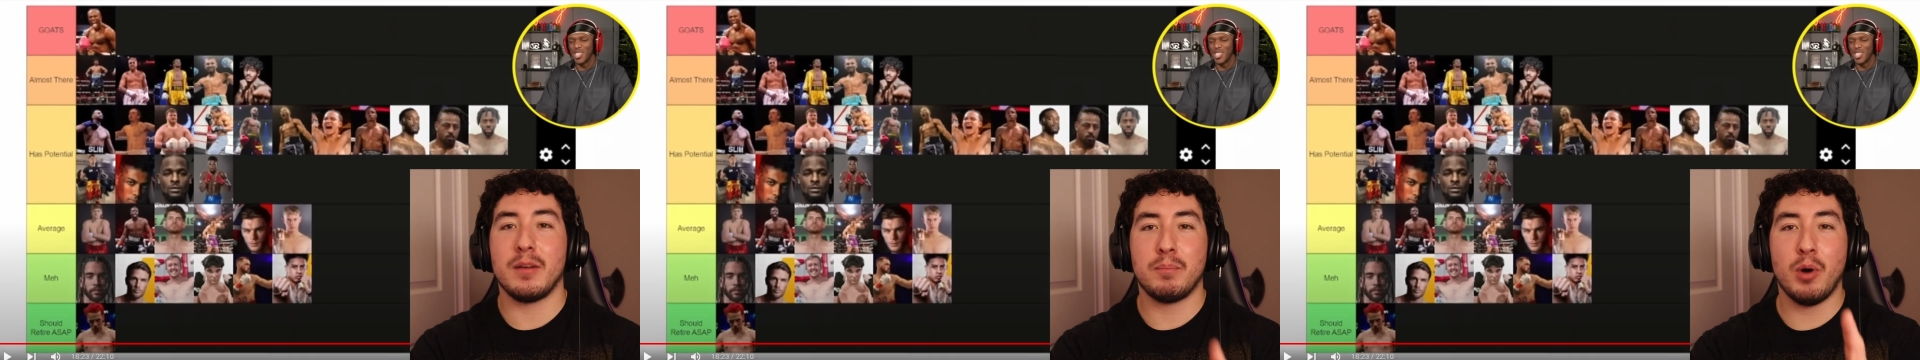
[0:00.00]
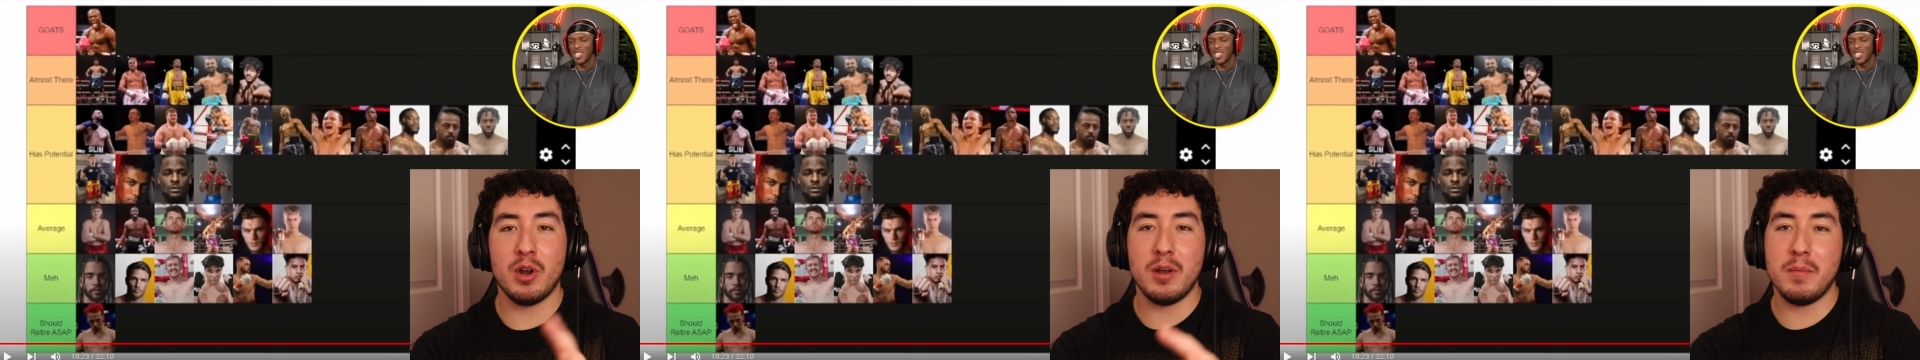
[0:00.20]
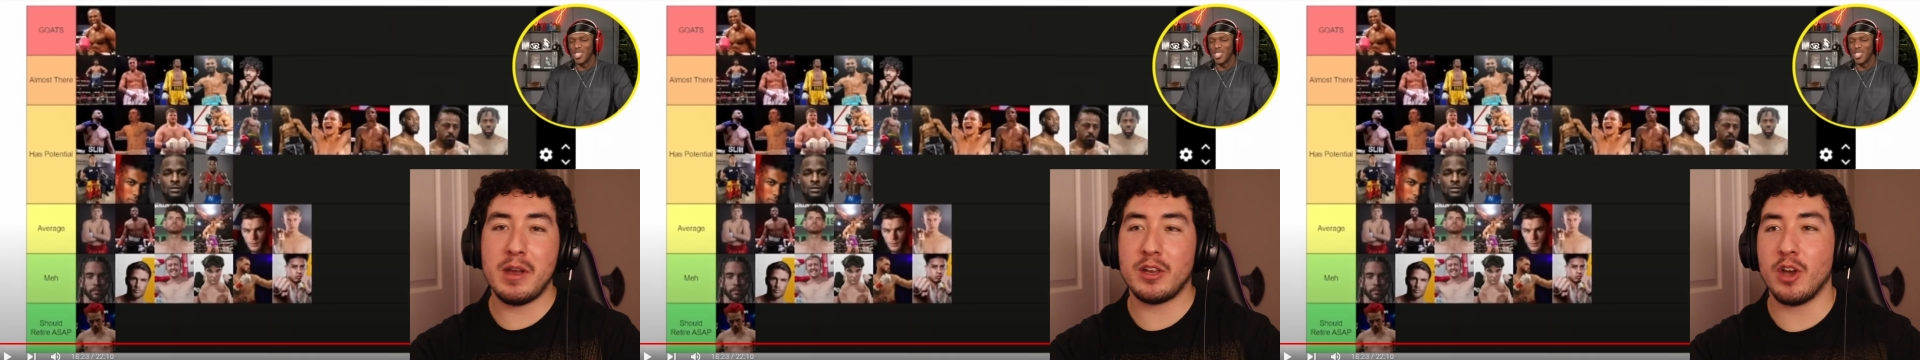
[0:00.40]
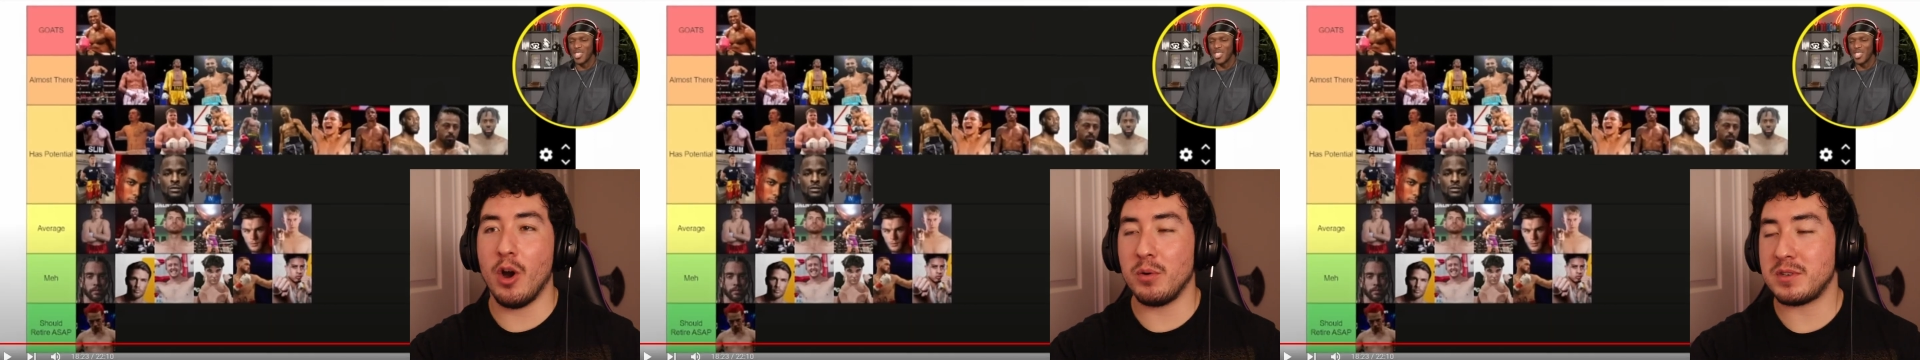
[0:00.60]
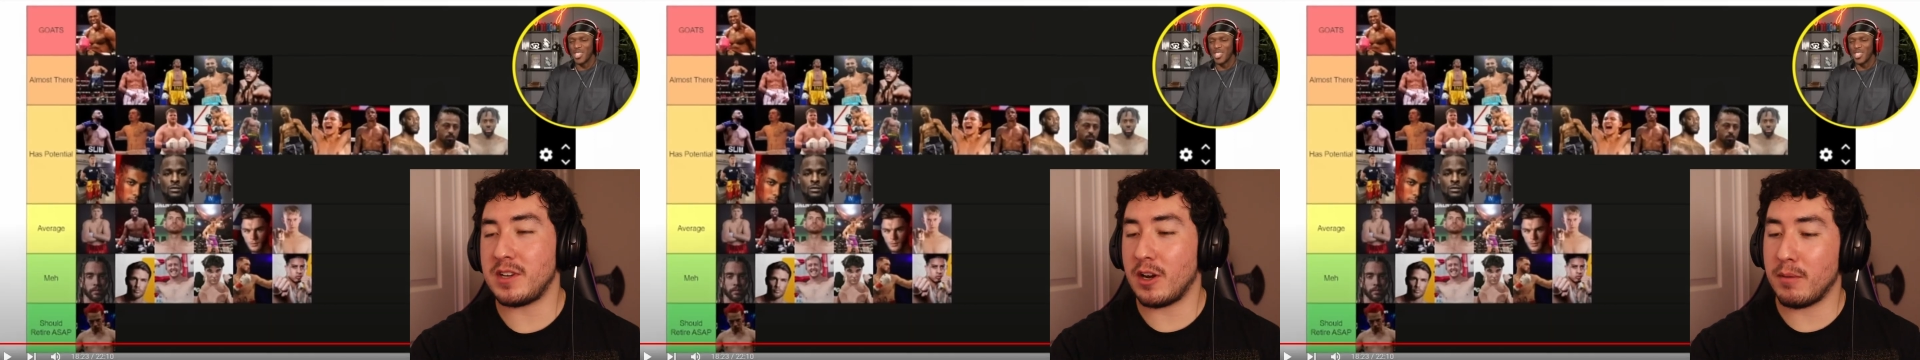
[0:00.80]
Put him in
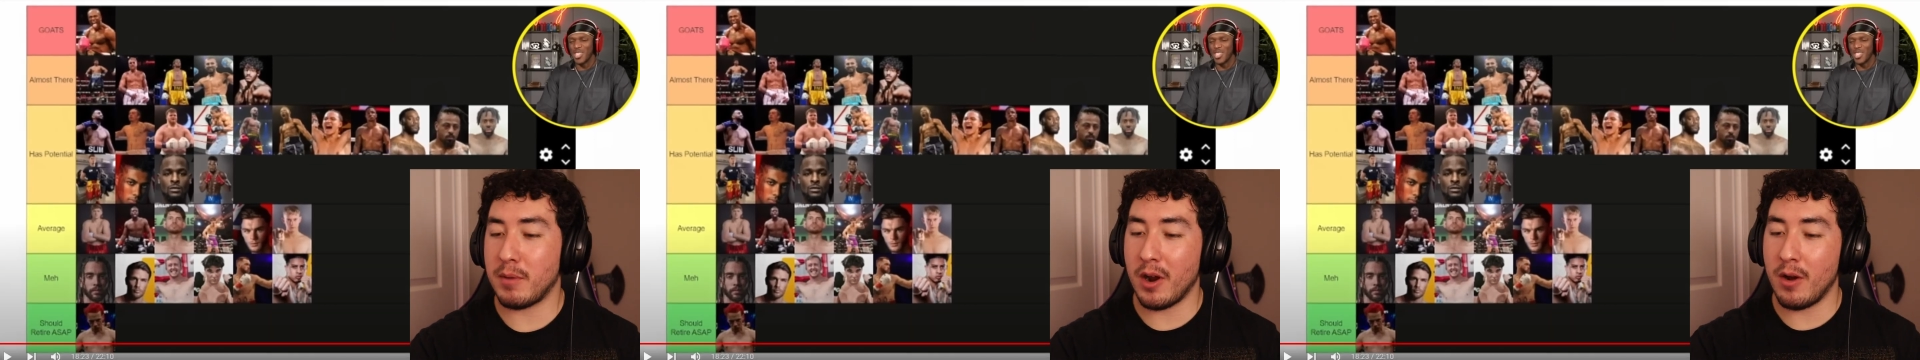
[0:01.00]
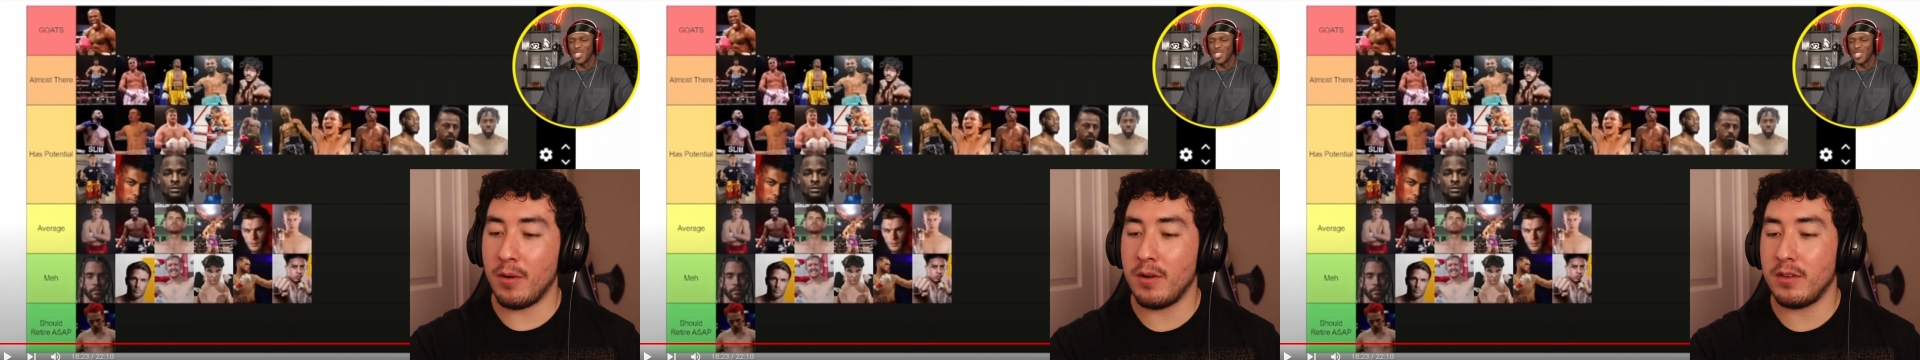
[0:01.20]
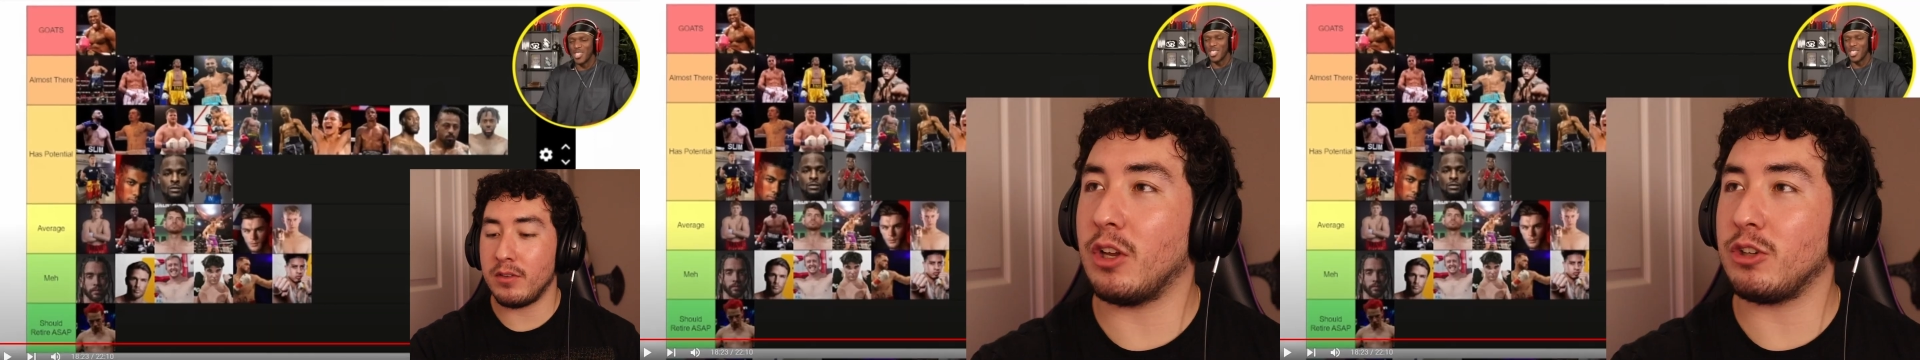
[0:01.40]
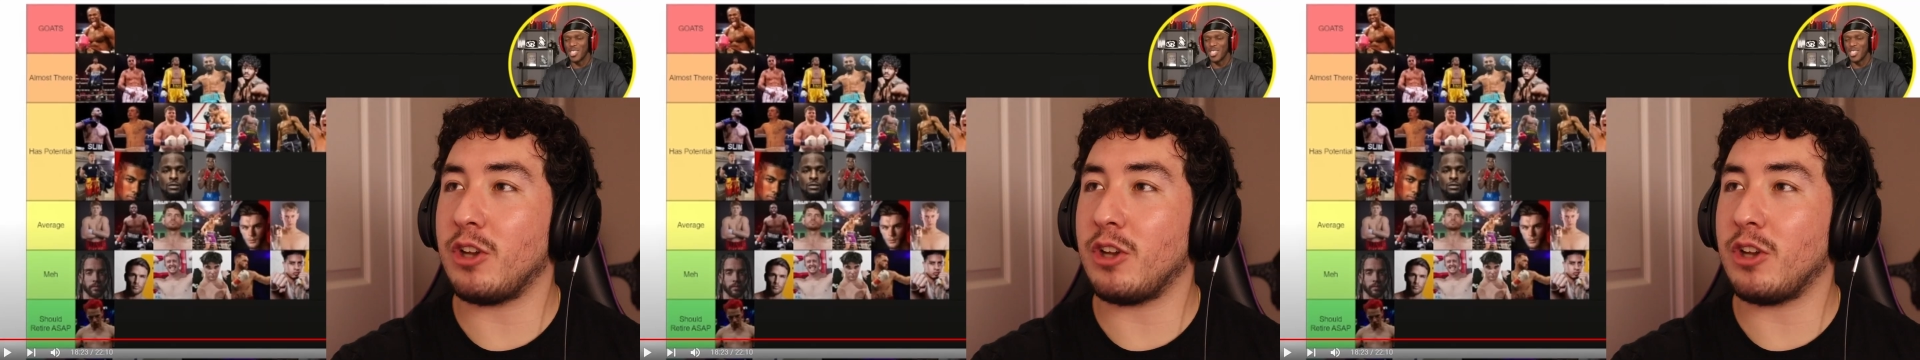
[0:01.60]
GOAT tier, bro. The